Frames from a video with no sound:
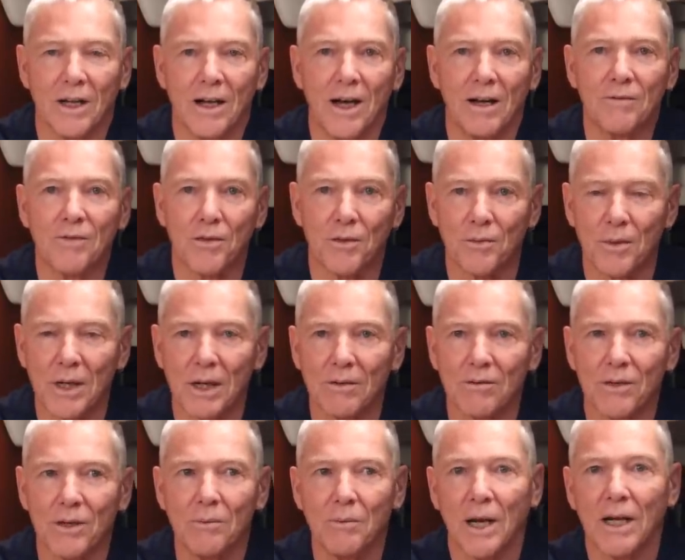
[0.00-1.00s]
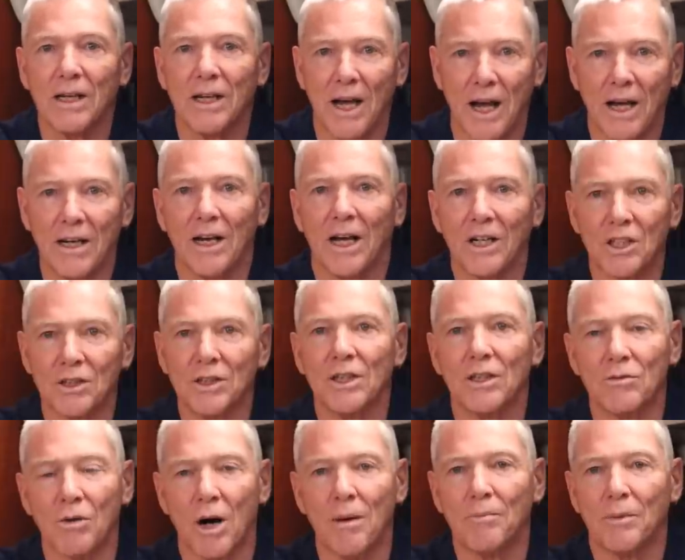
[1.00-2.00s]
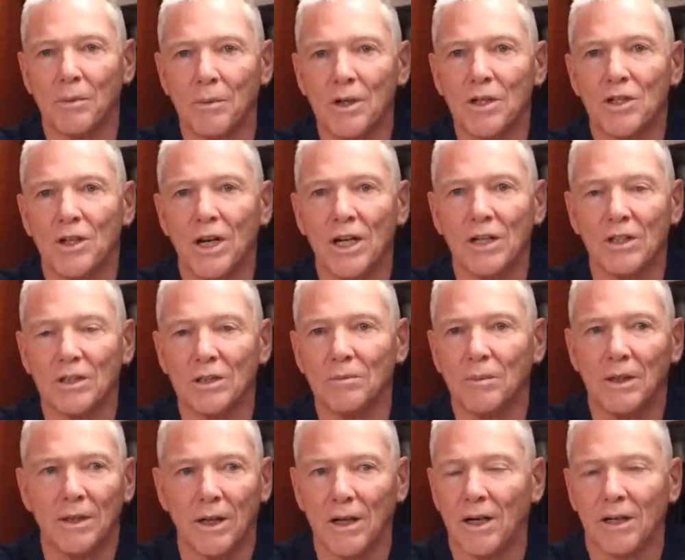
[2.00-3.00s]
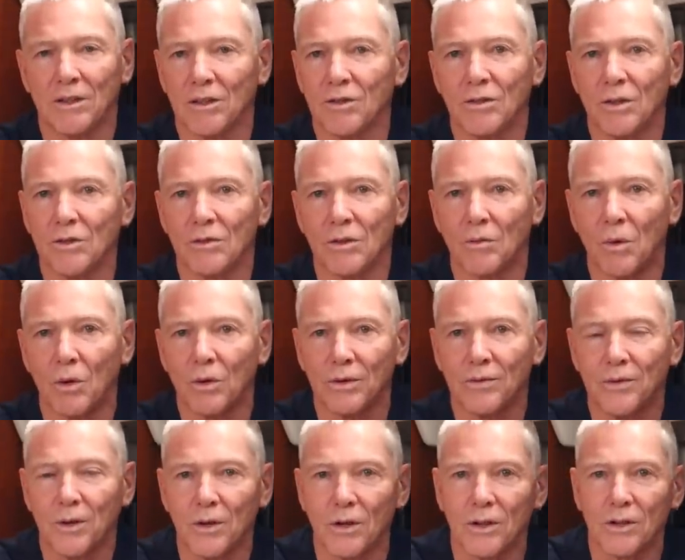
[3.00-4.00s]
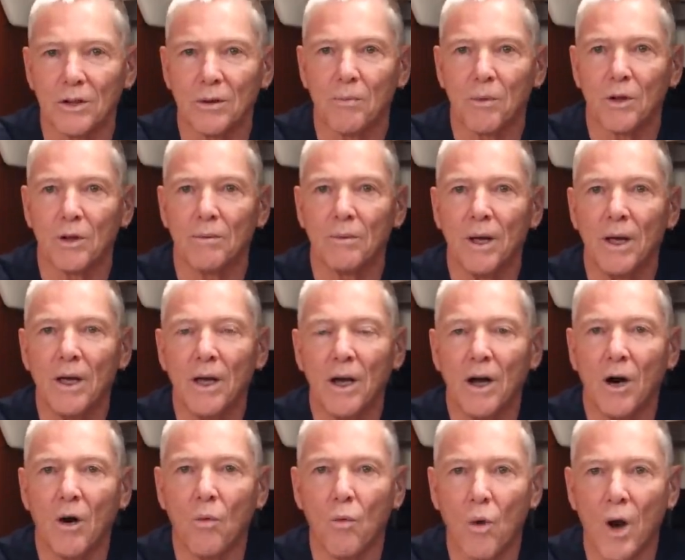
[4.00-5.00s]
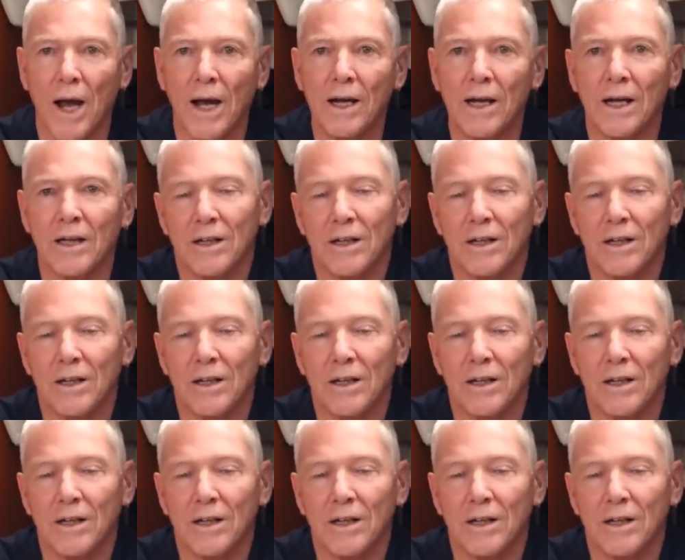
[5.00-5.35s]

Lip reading: I have three of them. I can actually drop them and change them, and then I just use the roller furler to put them away.